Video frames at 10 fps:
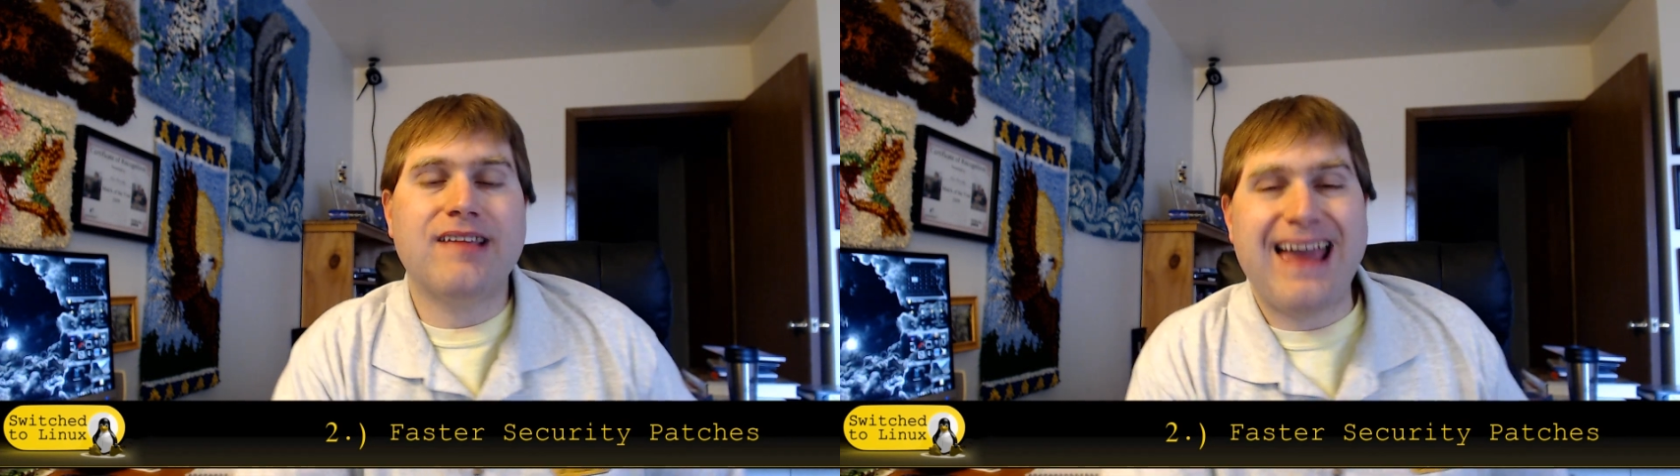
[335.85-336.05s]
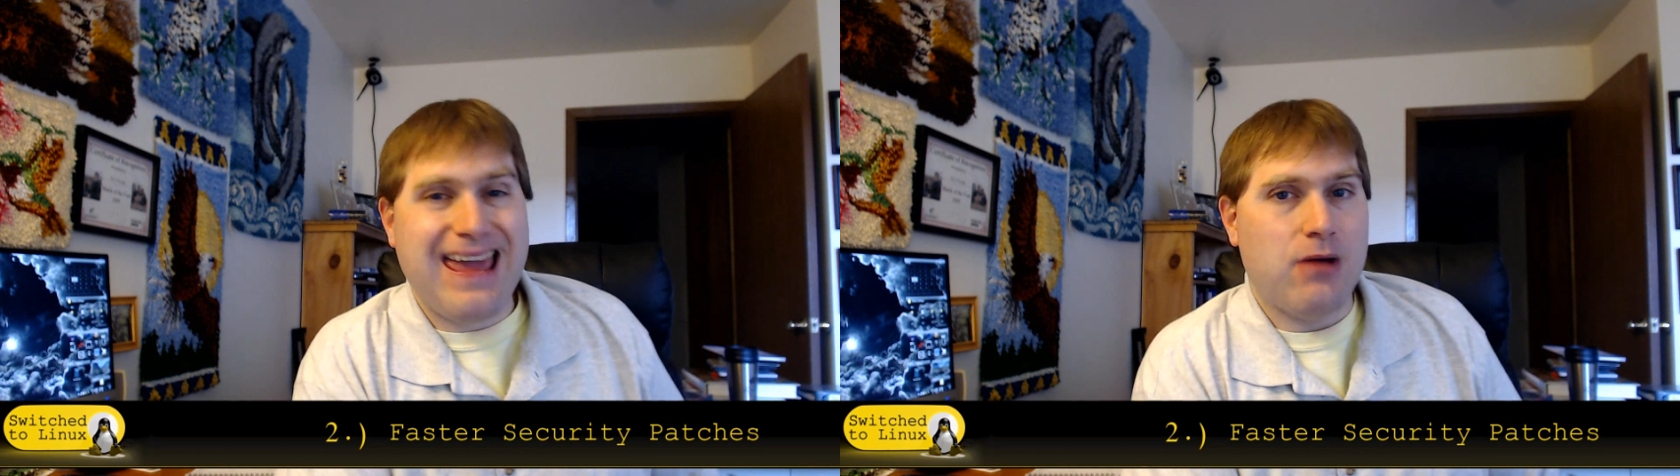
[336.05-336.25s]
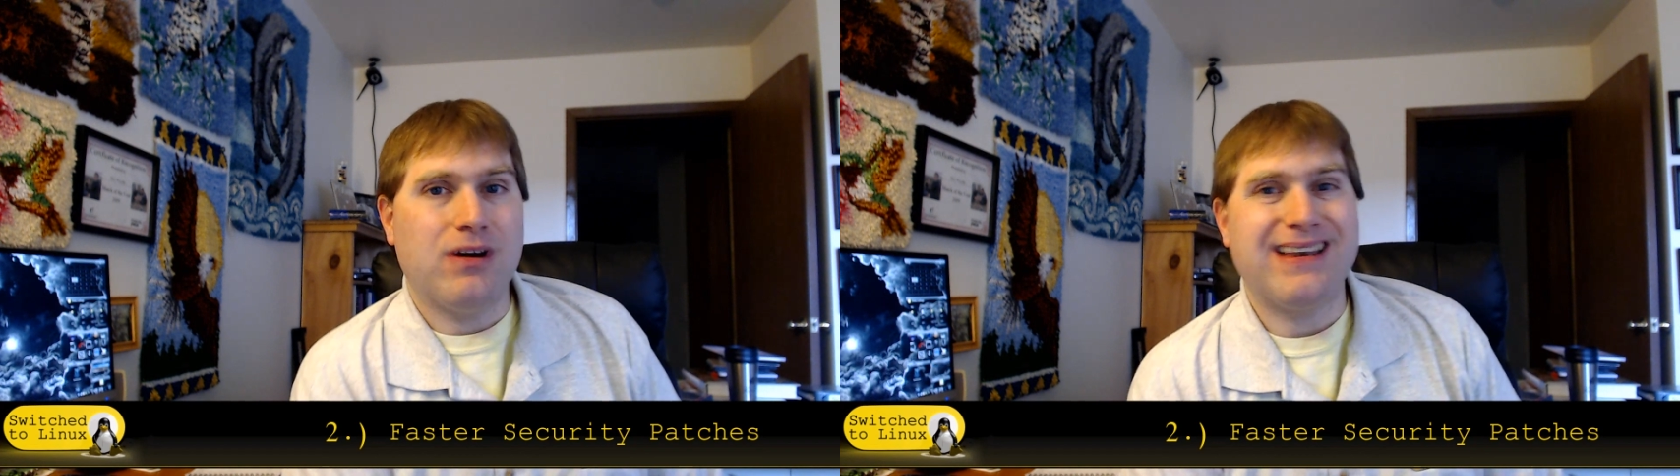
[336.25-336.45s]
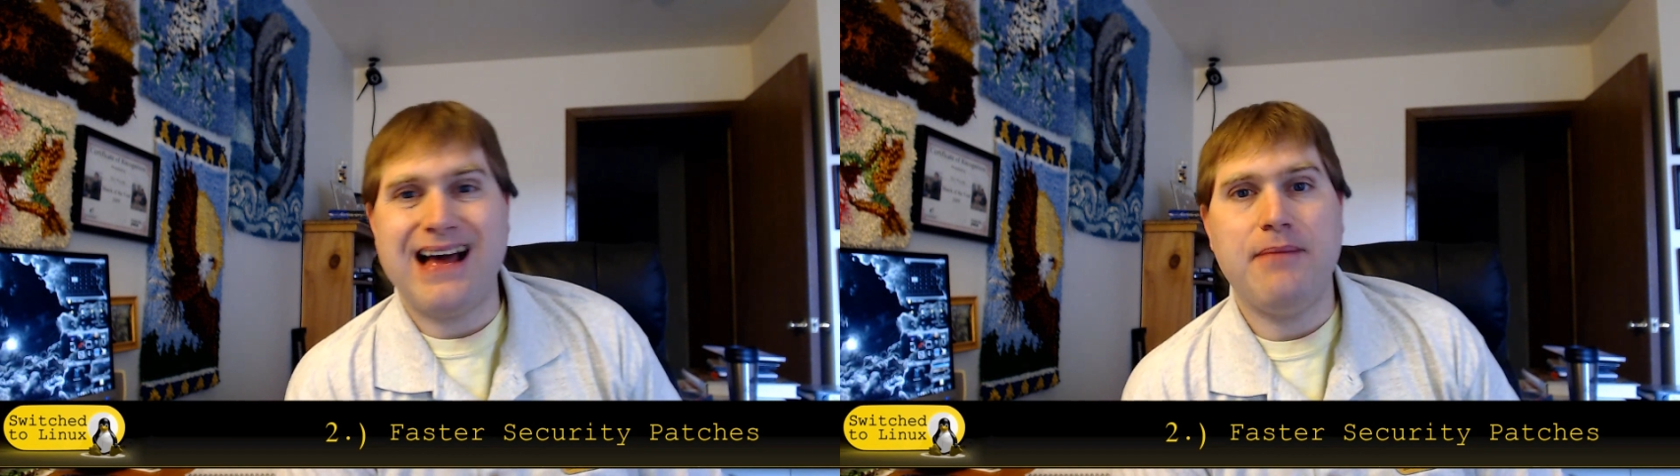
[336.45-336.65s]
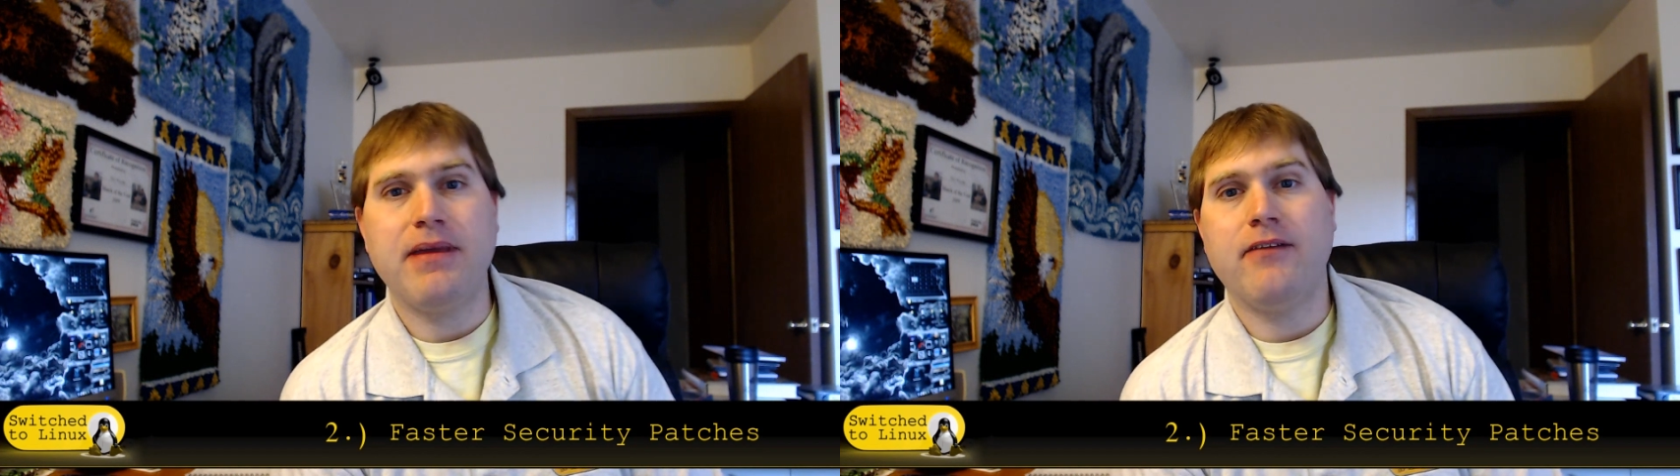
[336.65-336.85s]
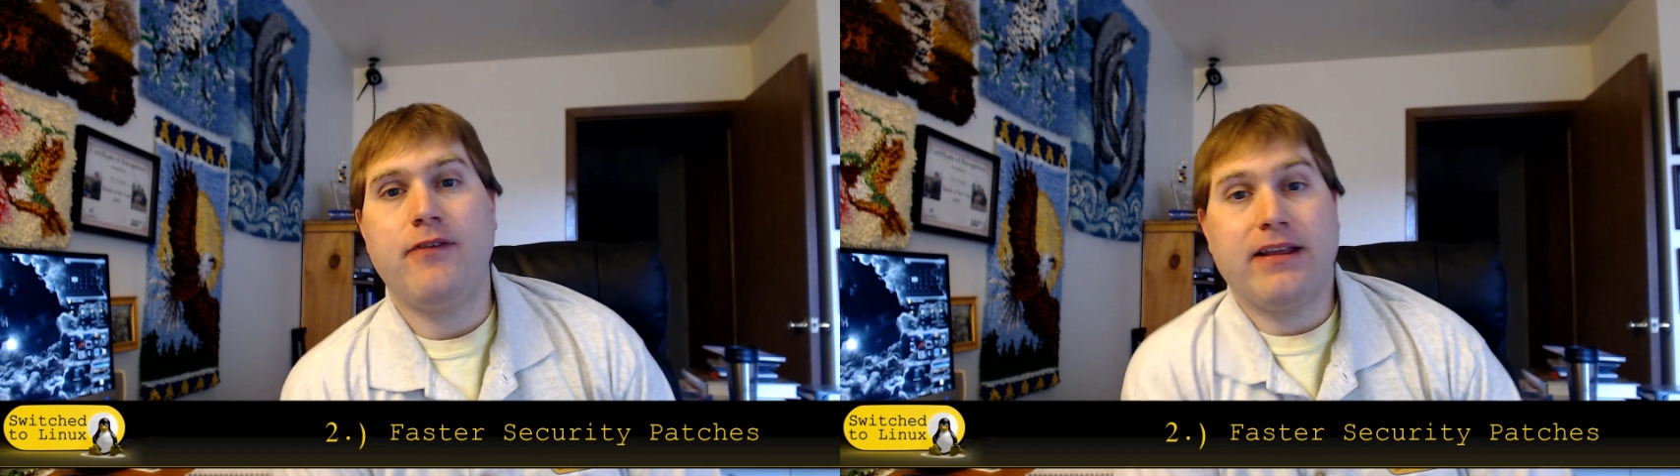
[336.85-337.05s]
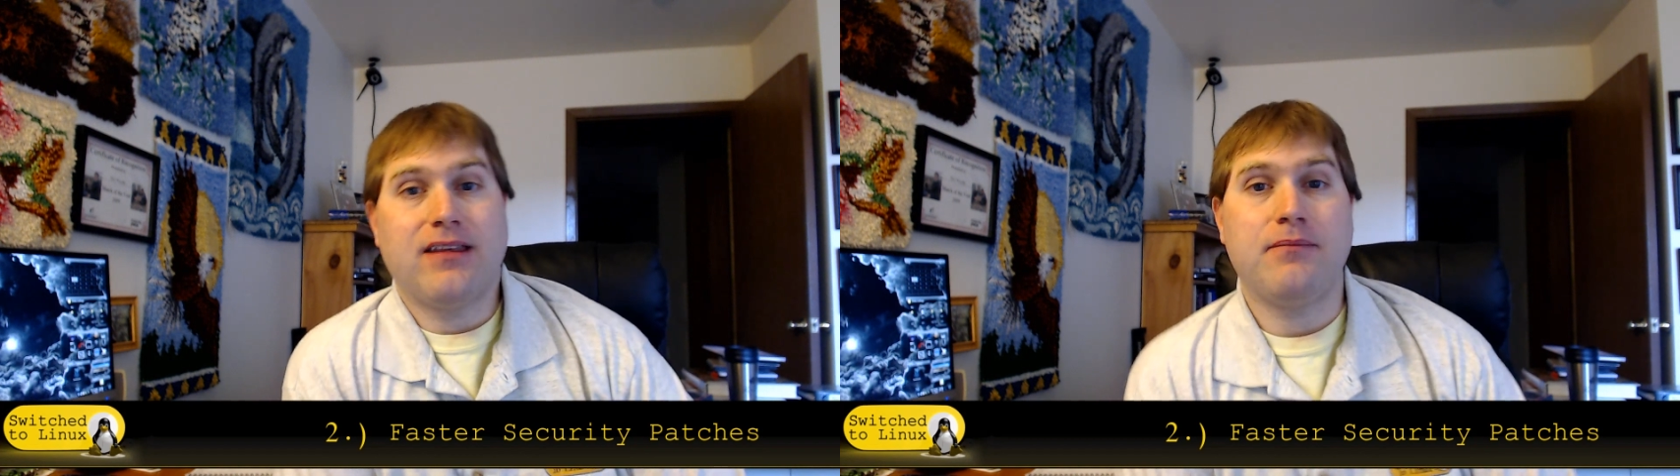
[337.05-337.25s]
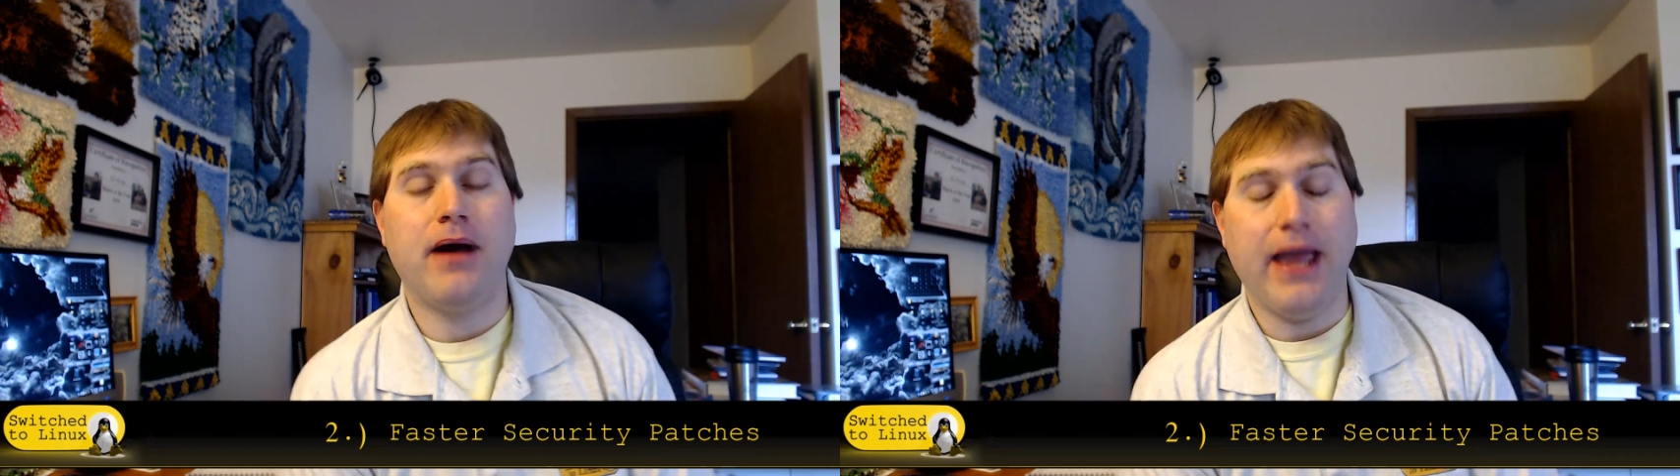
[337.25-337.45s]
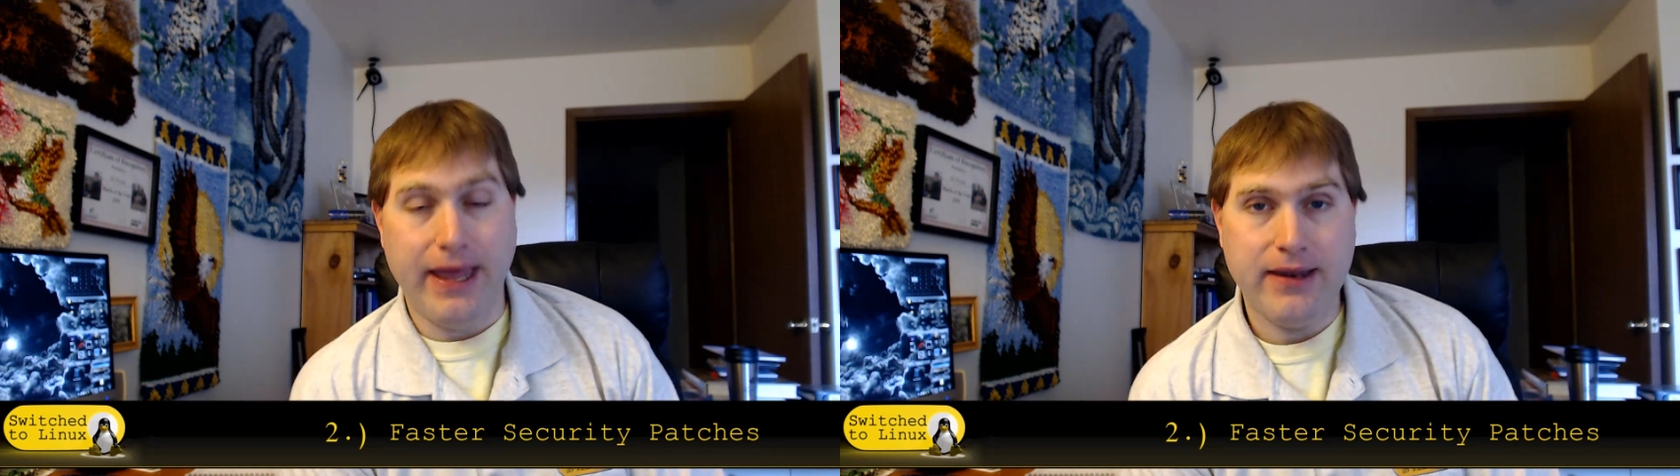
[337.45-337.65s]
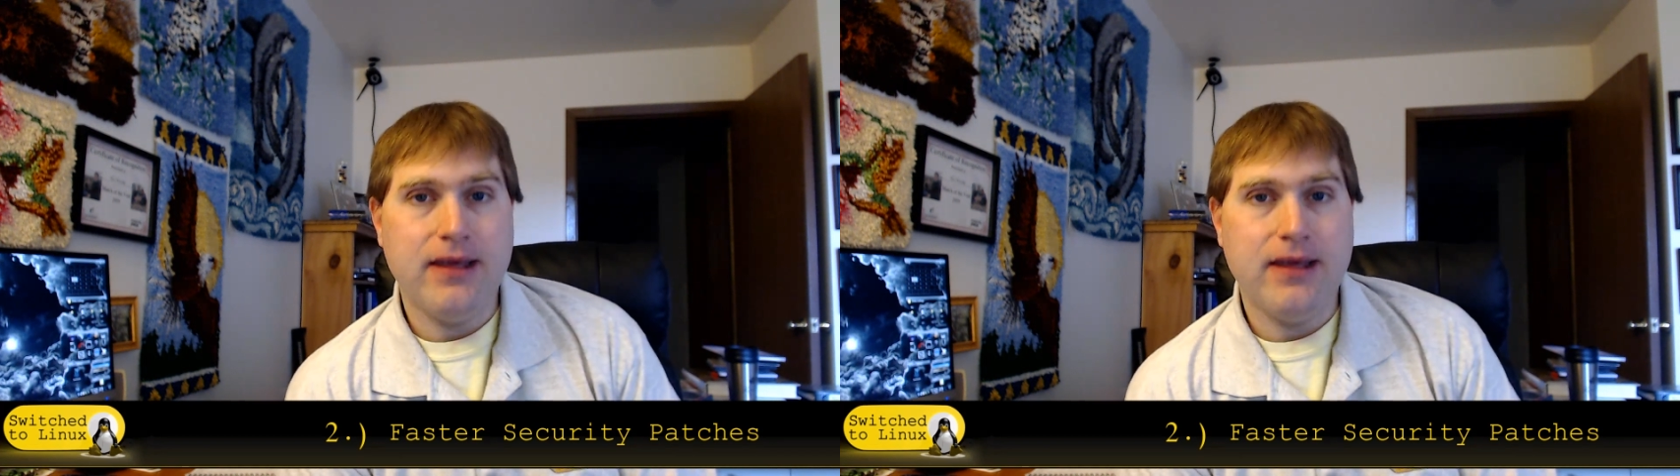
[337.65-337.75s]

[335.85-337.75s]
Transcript: eight would not be affected by it.